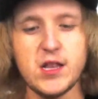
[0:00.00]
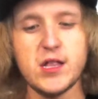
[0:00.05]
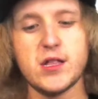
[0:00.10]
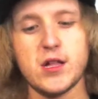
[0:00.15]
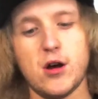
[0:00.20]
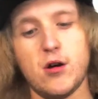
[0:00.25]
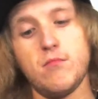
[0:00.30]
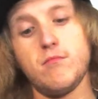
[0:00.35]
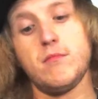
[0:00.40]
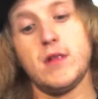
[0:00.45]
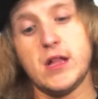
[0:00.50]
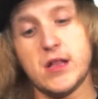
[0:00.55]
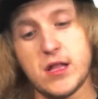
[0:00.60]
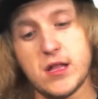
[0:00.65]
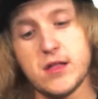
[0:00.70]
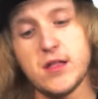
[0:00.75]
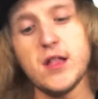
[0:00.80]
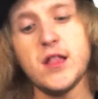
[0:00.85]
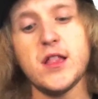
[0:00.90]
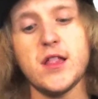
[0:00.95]
So this
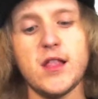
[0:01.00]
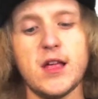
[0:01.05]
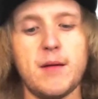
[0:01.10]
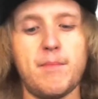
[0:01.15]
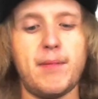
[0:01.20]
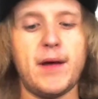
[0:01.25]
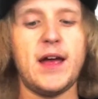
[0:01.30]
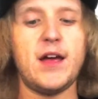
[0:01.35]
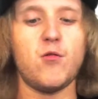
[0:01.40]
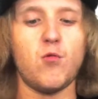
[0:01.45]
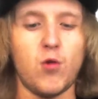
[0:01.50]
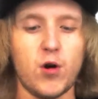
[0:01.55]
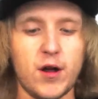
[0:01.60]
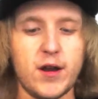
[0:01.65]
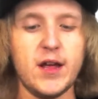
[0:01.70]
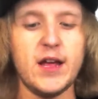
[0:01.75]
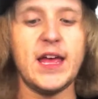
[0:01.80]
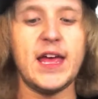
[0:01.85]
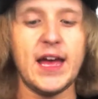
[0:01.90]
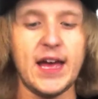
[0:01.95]
is the Sleep Aid
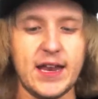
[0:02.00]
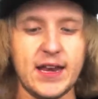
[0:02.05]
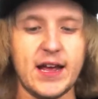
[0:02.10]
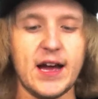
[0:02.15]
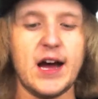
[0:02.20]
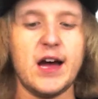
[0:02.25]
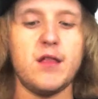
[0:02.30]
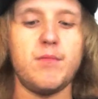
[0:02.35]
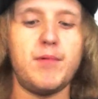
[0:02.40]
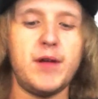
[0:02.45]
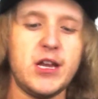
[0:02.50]
one again, guys.